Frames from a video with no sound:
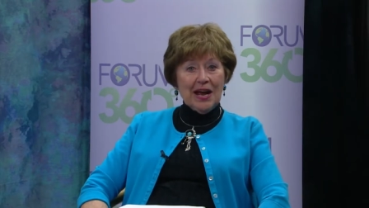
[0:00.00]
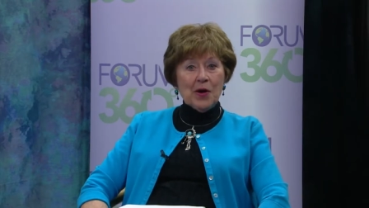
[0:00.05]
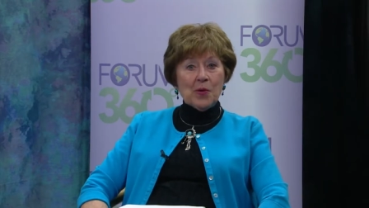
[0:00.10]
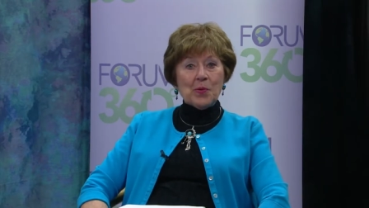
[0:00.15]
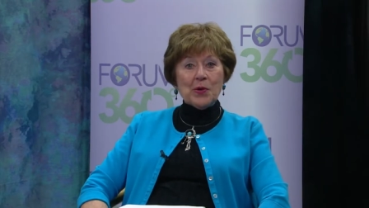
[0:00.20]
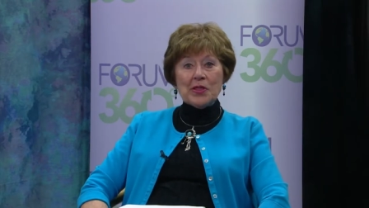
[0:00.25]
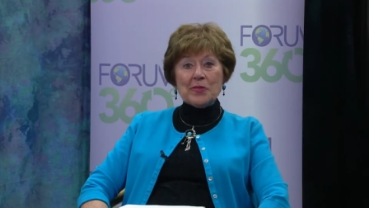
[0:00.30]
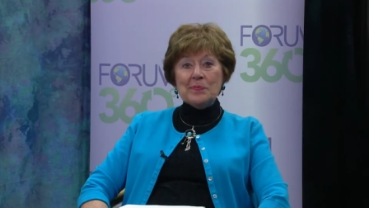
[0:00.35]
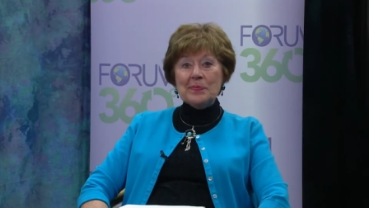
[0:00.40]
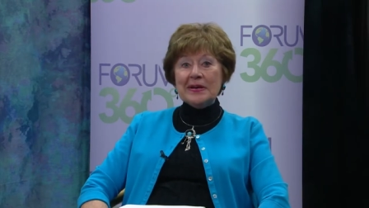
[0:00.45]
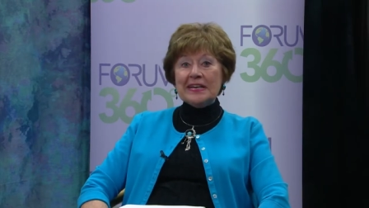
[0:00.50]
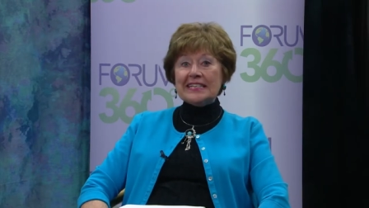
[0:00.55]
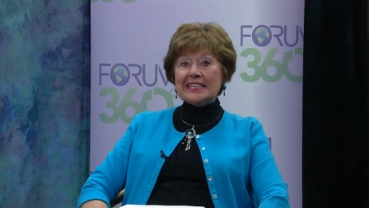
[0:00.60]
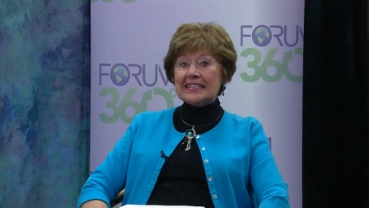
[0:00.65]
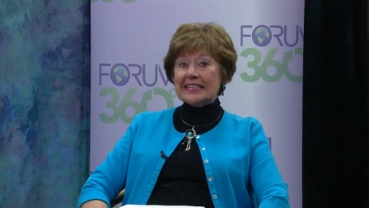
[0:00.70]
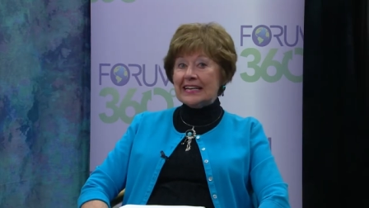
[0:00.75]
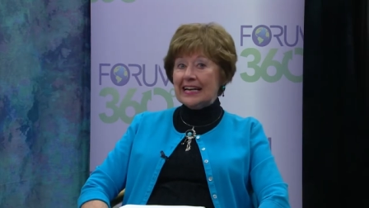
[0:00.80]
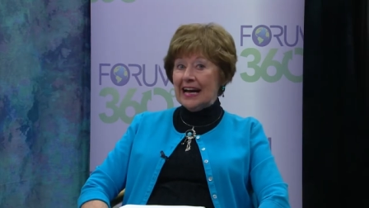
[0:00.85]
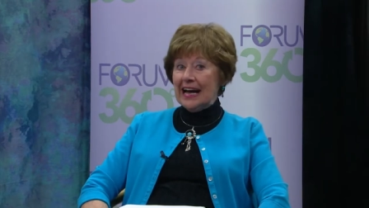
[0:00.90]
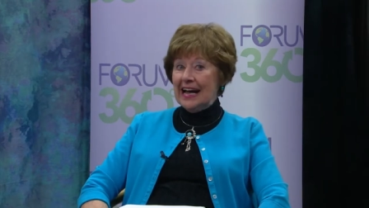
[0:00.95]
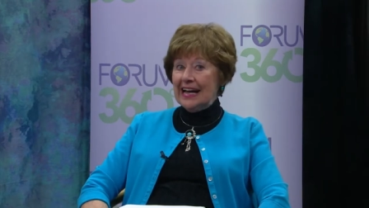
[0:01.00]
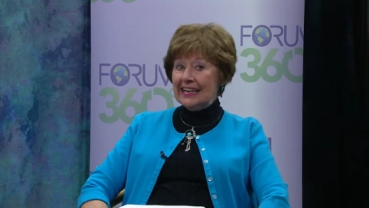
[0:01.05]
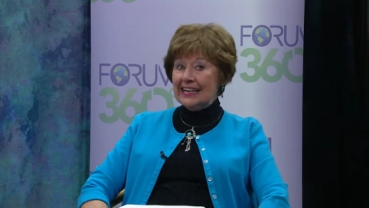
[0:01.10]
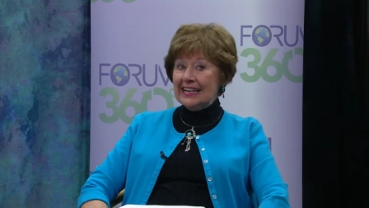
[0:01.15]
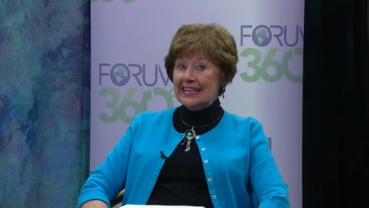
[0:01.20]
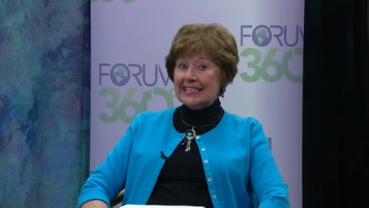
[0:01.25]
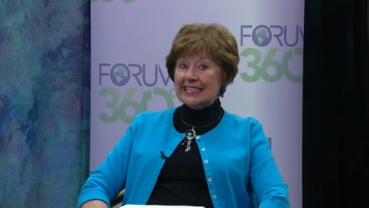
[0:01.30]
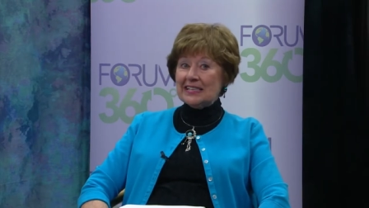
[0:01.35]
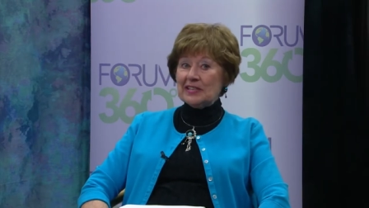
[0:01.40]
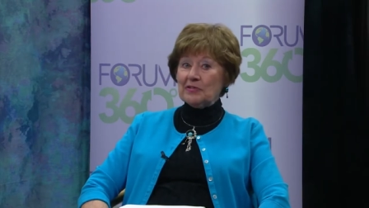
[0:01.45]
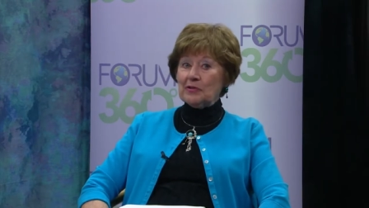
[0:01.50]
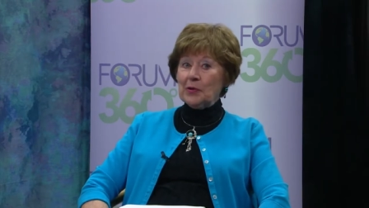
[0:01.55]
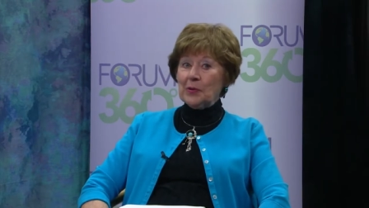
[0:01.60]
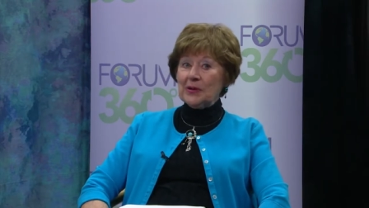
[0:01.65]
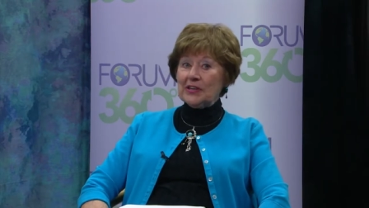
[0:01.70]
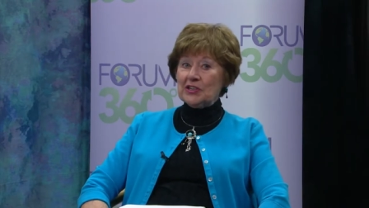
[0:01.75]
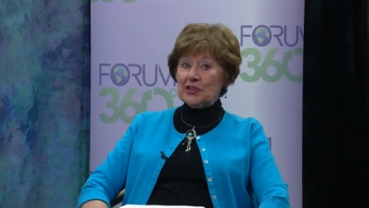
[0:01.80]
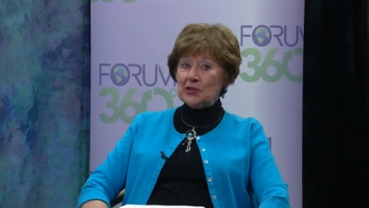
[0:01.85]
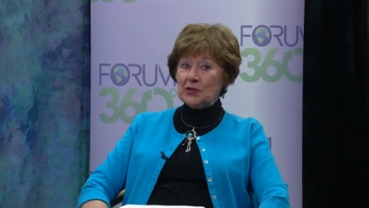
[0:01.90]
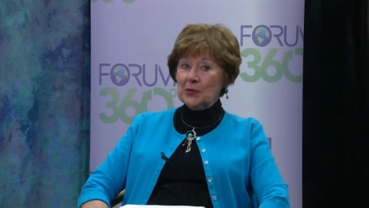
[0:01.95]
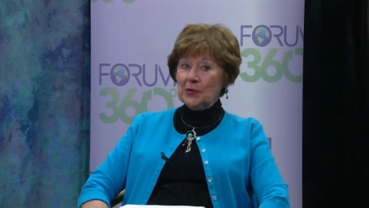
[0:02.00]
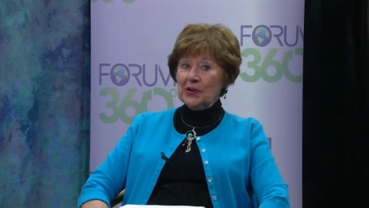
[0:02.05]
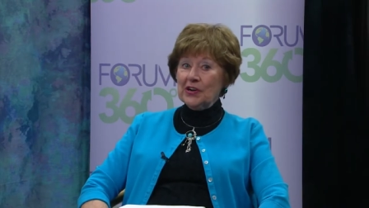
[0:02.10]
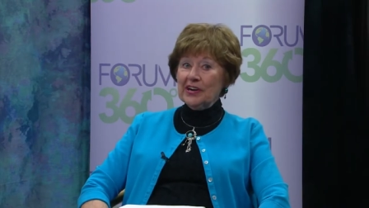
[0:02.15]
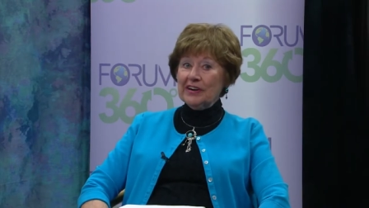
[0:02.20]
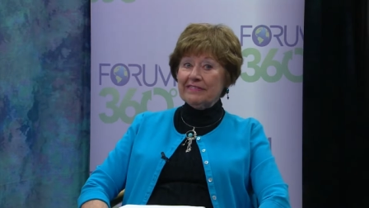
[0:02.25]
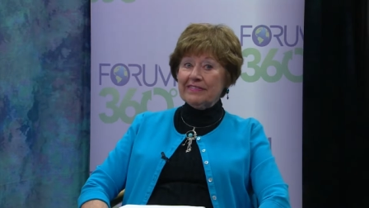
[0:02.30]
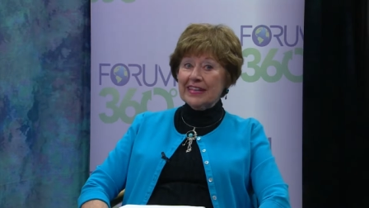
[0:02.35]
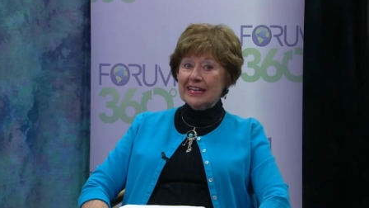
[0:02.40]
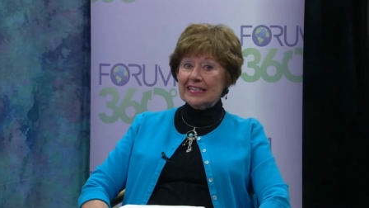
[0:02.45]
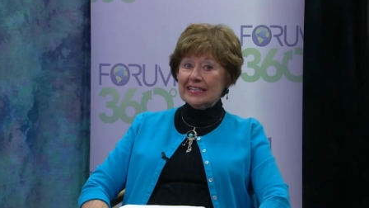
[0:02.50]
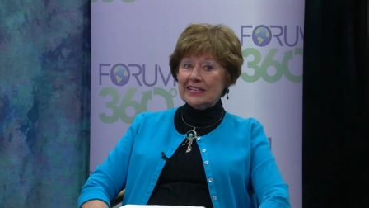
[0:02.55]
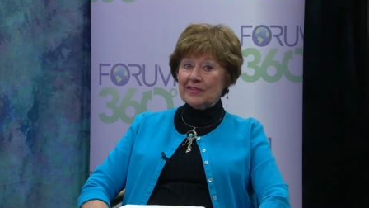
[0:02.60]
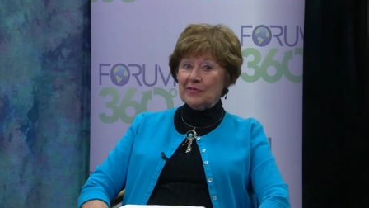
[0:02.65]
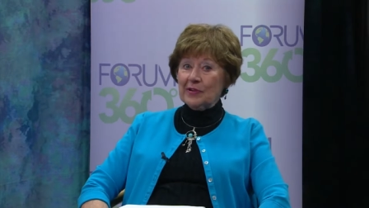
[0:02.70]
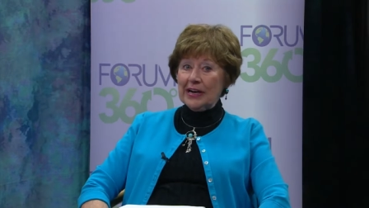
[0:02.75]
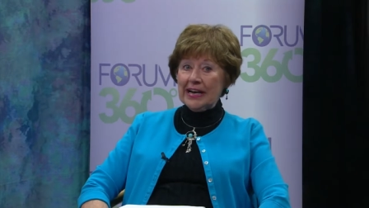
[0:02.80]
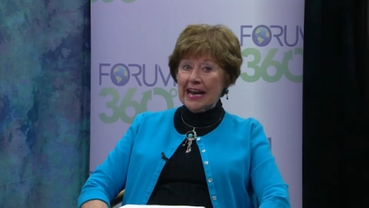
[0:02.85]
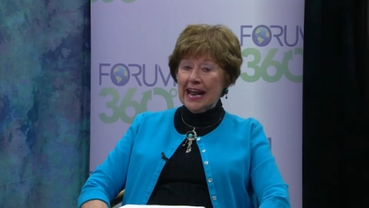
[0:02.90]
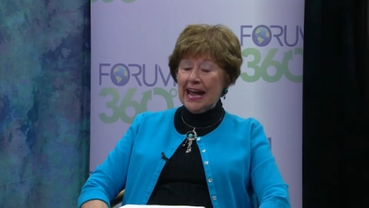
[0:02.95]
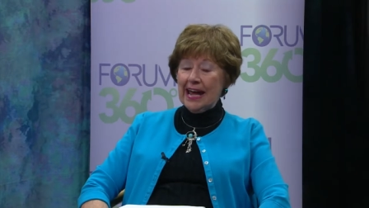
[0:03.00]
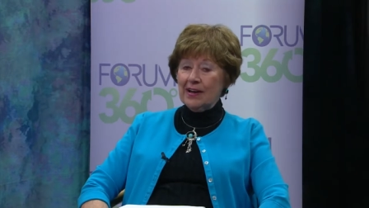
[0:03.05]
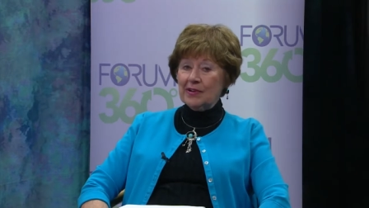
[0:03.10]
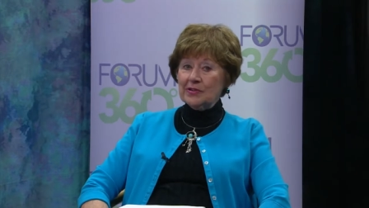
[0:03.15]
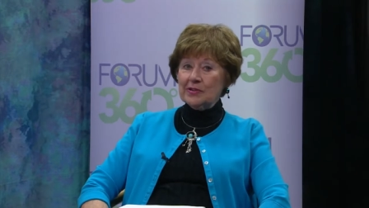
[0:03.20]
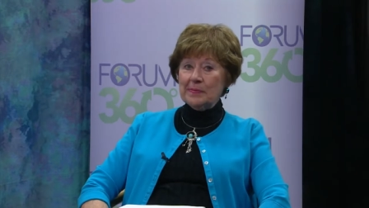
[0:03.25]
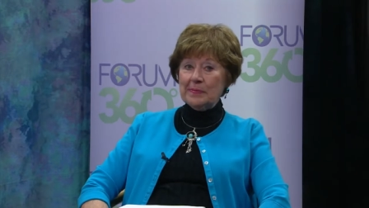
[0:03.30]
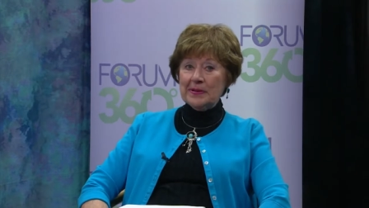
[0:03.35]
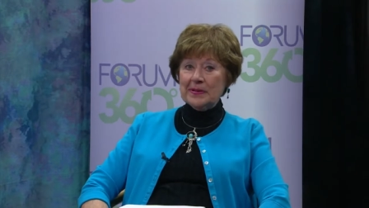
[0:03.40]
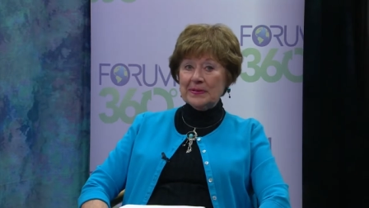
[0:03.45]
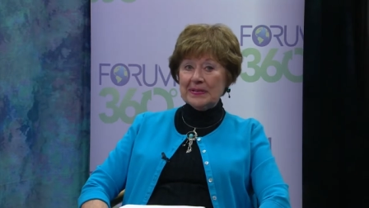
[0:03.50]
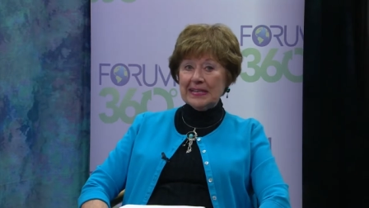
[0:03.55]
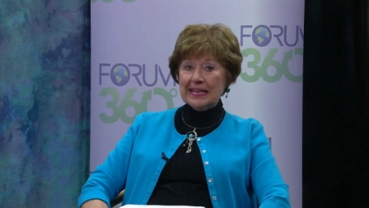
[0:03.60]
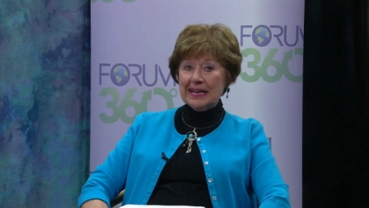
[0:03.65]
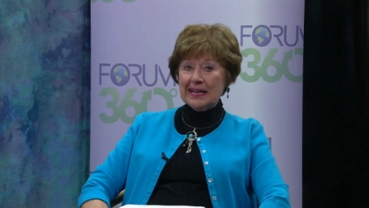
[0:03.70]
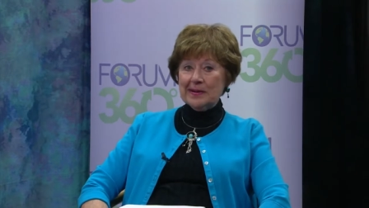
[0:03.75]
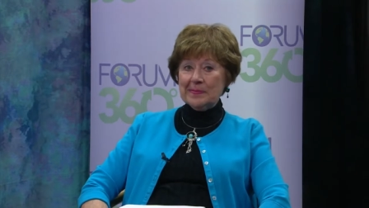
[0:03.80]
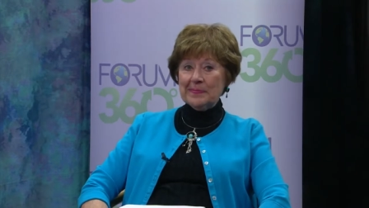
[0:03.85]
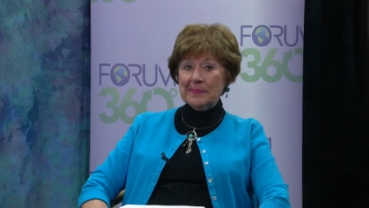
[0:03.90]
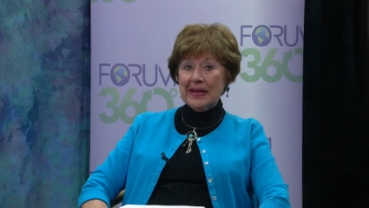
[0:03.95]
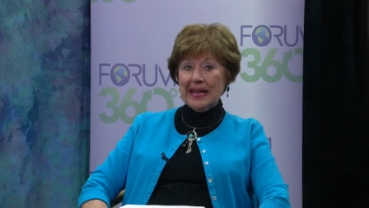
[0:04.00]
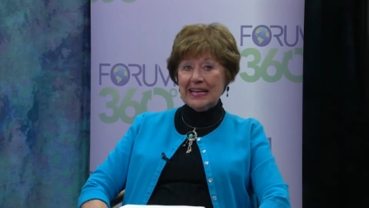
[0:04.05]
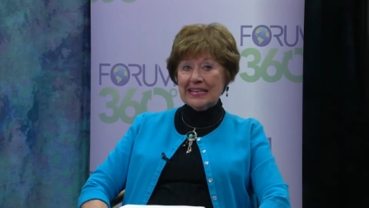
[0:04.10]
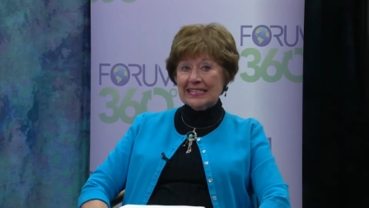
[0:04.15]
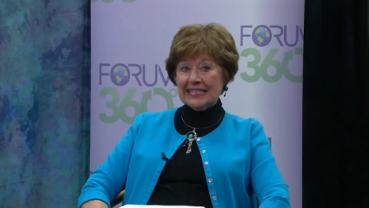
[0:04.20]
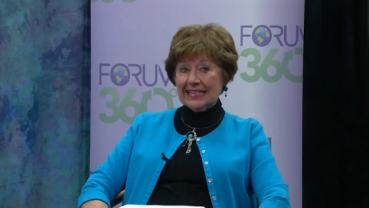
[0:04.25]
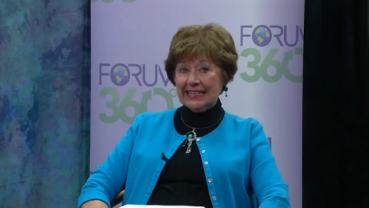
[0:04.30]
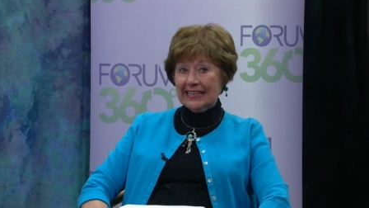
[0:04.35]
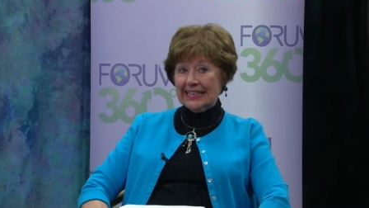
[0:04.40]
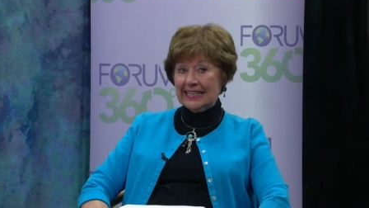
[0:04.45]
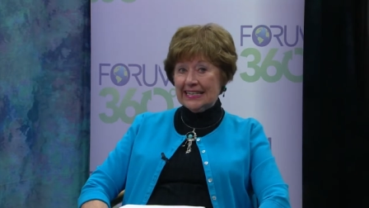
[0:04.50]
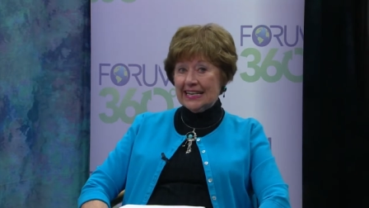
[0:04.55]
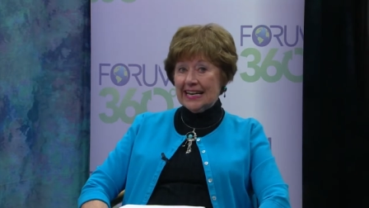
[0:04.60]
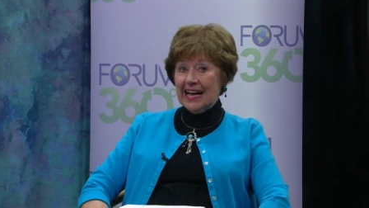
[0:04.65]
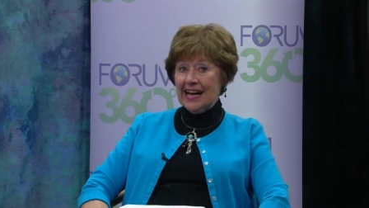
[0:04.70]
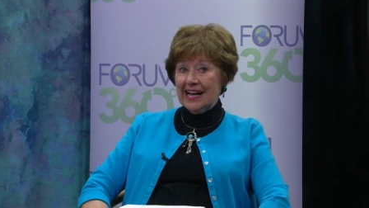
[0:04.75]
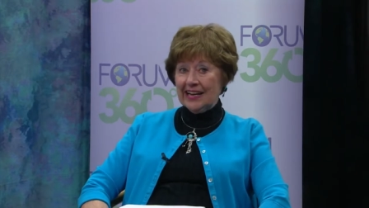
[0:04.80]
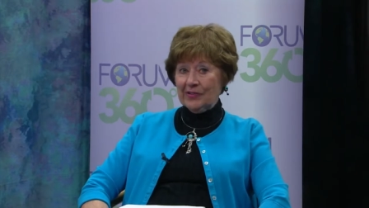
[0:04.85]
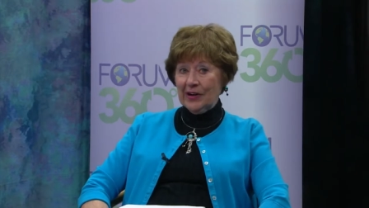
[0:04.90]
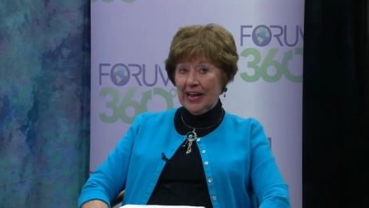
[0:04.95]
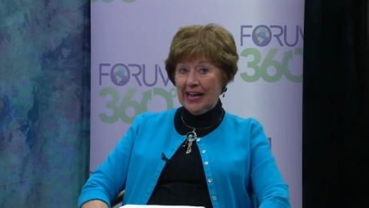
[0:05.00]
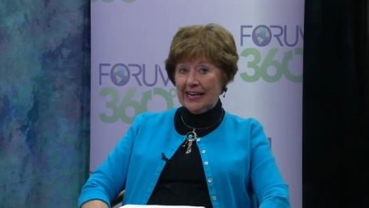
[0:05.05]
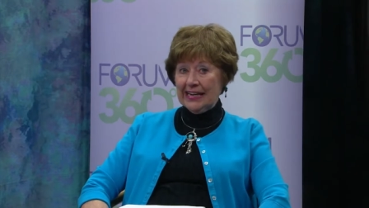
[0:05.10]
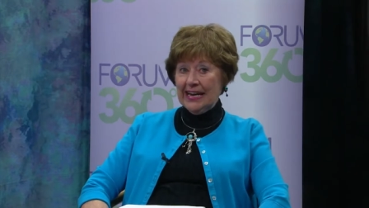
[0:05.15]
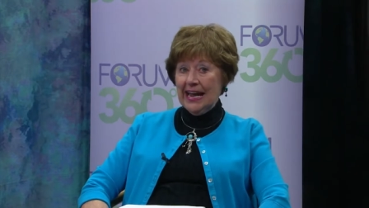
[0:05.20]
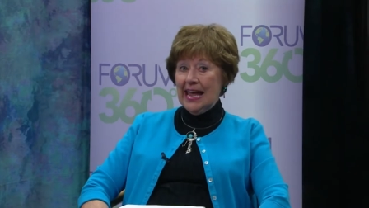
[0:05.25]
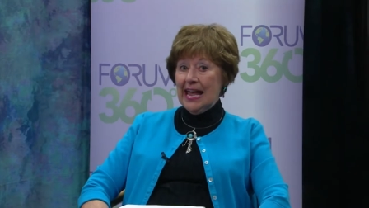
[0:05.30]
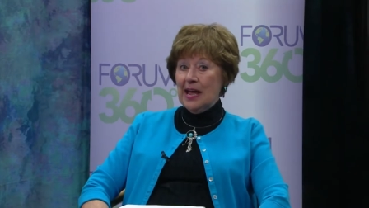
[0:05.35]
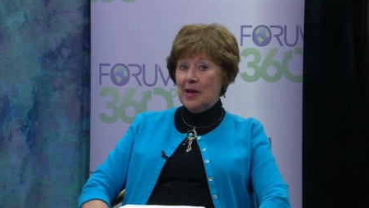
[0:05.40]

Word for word: With me to guide us through a tour of this renowned museum is Linda Conrad,